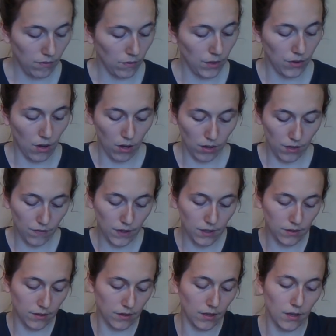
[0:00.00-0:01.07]
with all of
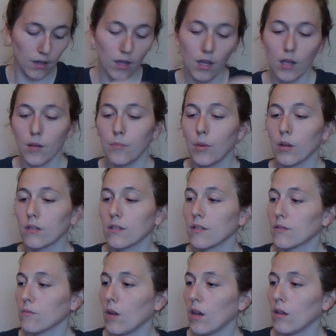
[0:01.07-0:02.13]
these books
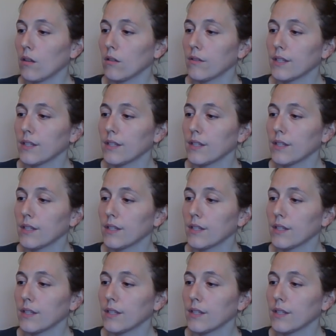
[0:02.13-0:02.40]
as well.